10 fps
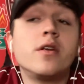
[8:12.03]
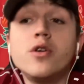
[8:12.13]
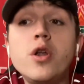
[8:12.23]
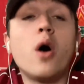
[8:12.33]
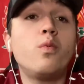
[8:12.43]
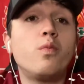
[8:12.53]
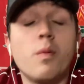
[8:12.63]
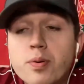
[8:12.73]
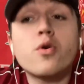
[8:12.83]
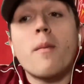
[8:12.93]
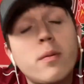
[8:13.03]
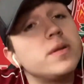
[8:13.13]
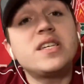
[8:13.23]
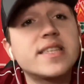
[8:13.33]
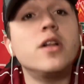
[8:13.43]
No, we're
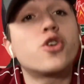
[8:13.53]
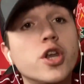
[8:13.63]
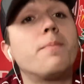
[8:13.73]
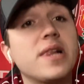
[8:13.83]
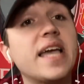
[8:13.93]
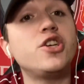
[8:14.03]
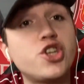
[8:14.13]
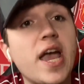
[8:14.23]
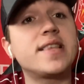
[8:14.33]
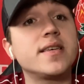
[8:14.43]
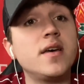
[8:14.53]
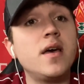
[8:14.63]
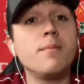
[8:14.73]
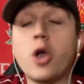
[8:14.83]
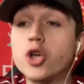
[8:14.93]
probably still gonna play shit
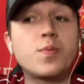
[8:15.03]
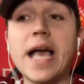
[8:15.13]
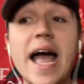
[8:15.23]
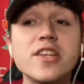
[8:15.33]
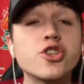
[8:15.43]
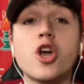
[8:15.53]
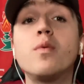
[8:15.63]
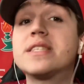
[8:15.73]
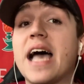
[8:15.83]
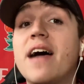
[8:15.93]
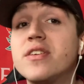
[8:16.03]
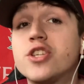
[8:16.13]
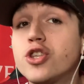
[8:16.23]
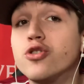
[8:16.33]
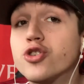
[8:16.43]
because we can't just go and dive into
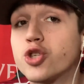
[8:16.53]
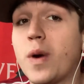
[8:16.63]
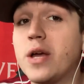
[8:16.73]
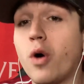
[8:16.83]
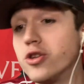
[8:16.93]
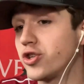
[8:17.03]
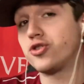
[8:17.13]
the under 21s and